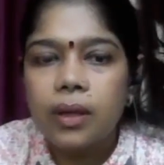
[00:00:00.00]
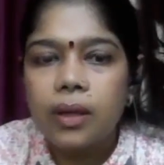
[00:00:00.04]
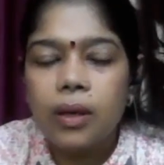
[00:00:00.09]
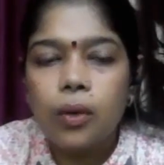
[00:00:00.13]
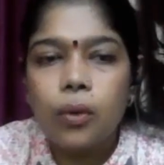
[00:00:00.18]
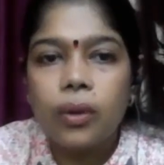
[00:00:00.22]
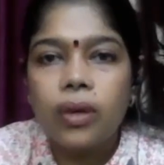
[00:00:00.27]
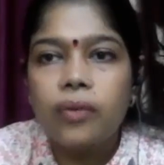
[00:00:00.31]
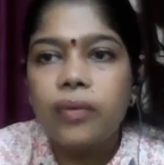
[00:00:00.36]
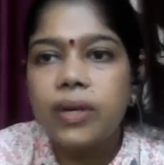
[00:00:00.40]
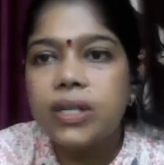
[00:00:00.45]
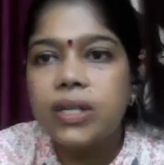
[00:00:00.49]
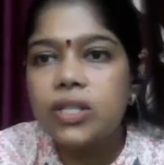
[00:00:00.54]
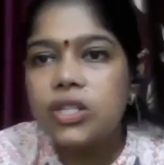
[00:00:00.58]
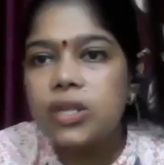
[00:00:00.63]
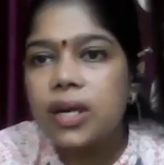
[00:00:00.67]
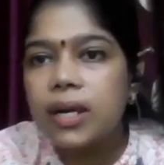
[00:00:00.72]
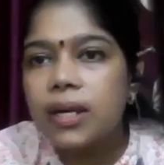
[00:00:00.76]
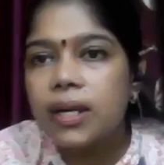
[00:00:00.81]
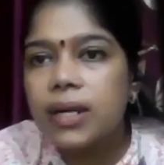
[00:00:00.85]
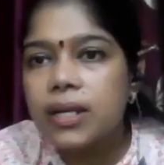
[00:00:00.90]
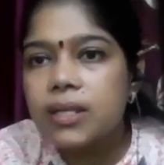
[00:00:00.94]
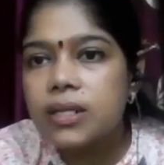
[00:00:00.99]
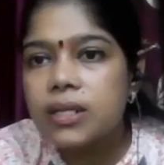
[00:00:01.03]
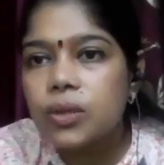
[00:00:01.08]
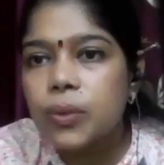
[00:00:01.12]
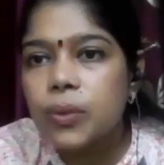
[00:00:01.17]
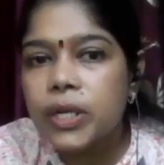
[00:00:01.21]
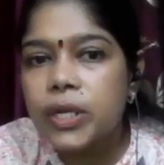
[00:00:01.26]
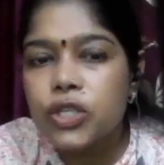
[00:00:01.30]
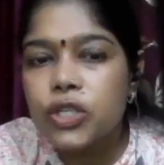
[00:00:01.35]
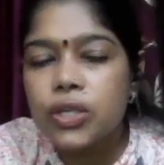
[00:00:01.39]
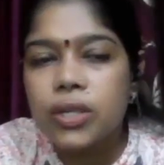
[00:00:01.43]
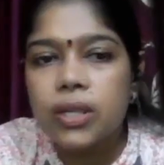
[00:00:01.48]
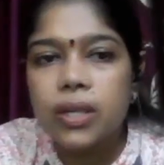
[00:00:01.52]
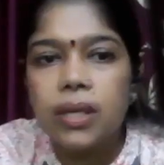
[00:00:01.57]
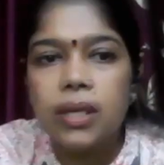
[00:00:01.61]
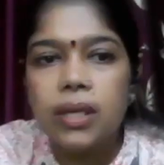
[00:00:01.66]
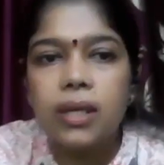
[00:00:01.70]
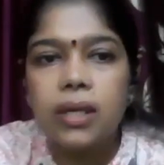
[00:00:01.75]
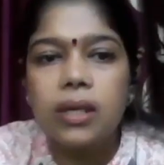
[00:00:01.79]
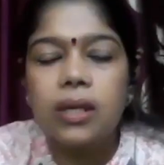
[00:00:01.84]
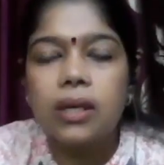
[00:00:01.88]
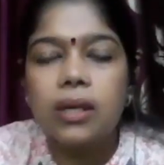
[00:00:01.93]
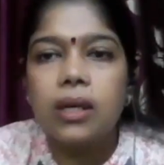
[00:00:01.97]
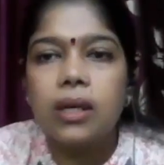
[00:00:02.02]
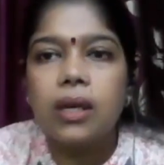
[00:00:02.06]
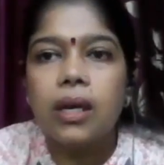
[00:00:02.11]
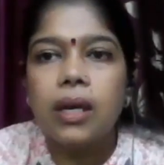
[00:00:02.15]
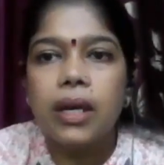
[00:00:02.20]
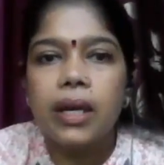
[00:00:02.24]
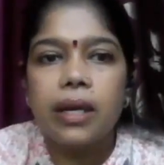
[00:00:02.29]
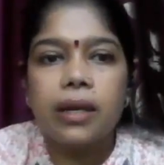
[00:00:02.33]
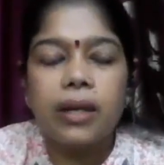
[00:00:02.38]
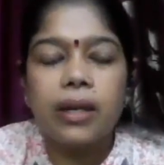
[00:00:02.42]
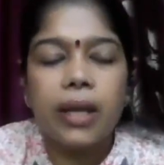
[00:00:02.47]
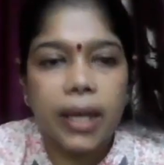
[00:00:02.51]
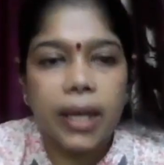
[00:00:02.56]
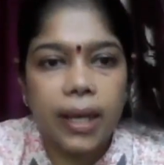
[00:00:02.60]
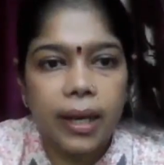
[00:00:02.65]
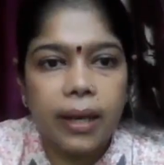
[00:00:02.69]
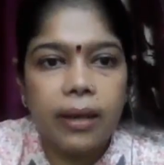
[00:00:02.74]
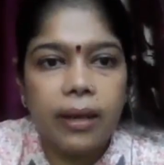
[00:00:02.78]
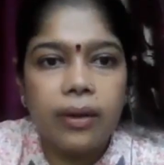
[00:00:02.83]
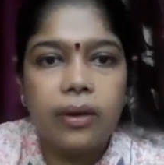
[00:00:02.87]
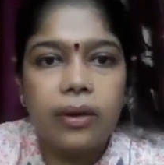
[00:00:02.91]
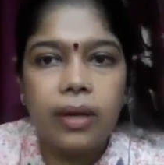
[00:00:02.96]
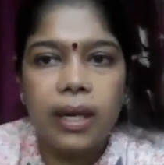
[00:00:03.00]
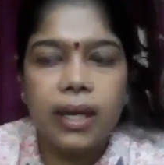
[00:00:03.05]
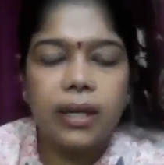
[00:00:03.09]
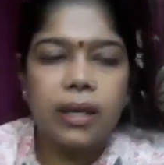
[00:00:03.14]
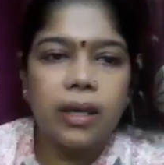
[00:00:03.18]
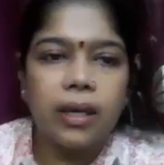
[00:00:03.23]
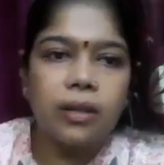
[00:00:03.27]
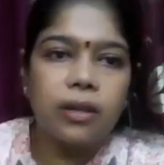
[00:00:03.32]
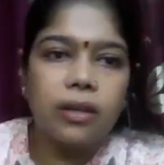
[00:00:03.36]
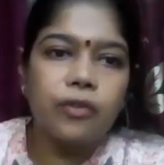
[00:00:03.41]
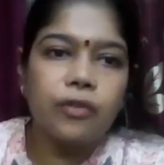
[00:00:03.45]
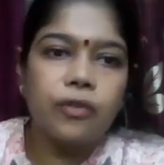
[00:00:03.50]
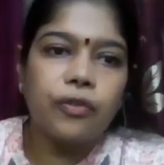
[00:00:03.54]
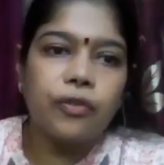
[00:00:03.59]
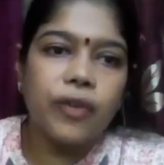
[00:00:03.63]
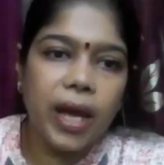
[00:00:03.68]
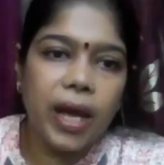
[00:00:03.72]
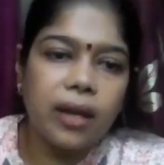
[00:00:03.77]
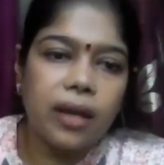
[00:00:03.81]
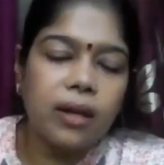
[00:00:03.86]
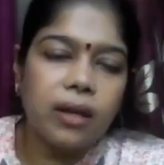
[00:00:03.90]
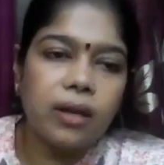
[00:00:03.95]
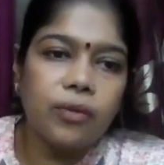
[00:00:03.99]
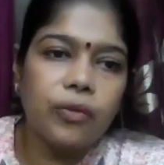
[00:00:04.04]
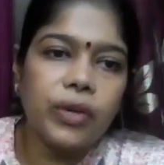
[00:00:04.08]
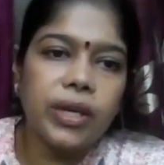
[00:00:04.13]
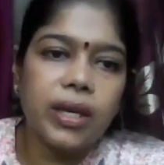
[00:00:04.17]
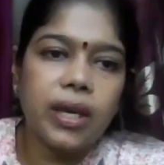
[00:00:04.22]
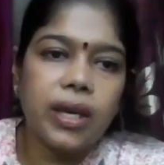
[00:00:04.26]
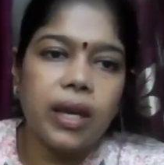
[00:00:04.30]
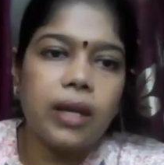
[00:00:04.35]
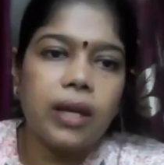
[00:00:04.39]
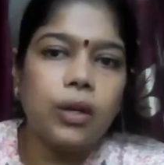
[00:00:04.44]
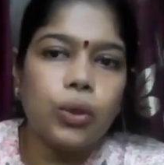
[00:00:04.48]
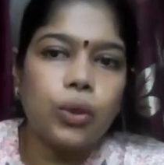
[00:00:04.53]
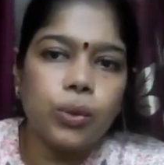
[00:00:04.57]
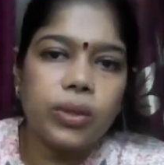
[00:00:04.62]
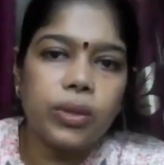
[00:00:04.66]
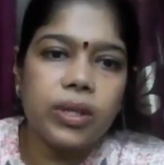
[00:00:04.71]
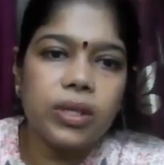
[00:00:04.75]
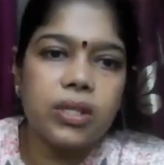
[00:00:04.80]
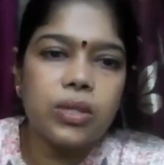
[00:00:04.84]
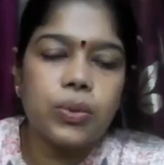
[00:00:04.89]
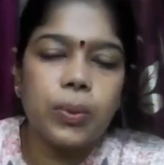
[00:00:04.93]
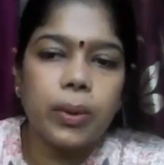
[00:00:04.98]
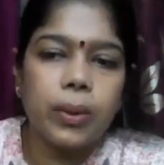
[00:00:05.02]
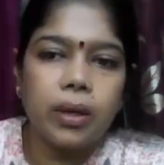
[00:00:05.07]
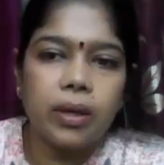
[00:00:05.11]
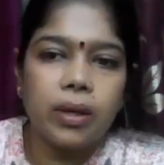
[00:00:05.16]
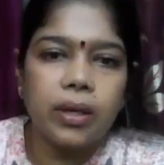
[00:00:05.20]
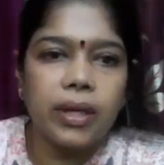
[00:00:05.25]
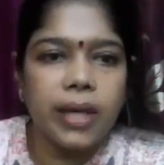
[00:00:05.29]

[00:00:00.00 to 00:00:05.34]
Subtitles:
Okay, one child has a question ki in air, like in the fan, we can do this work.